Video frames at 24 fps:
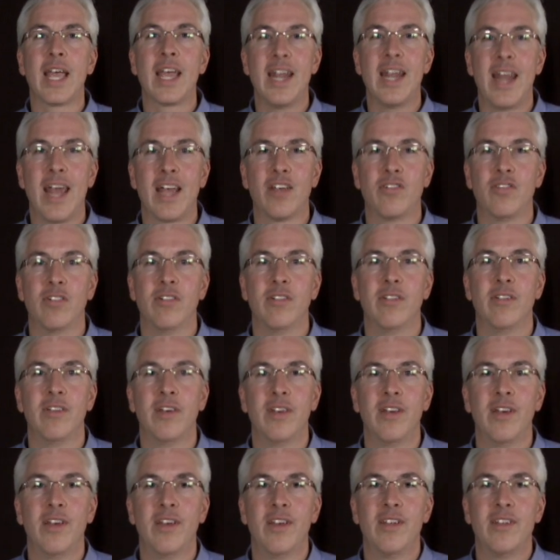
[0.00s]
connection
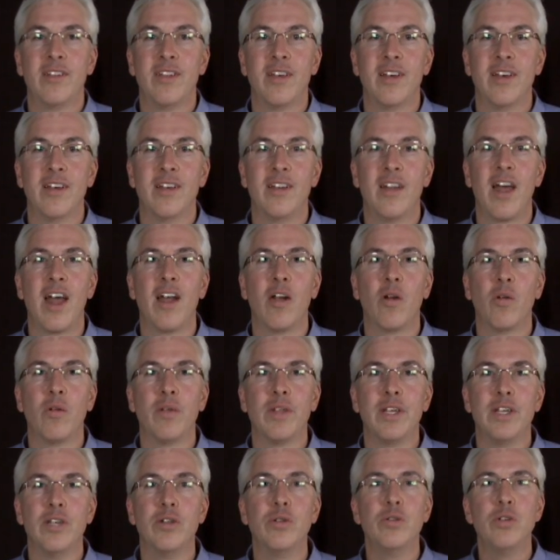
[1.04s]
to not
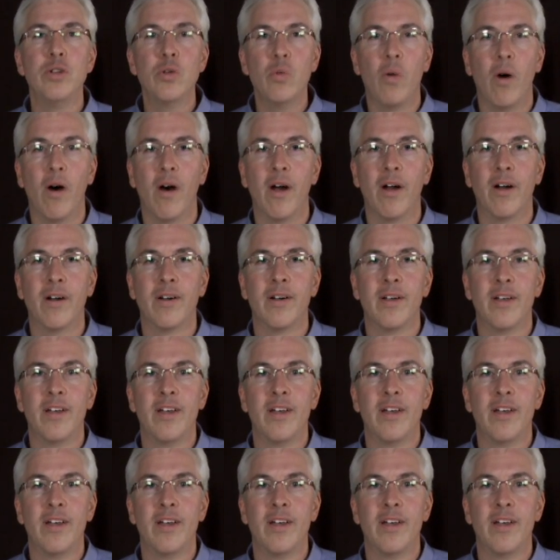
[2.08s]
only who you are,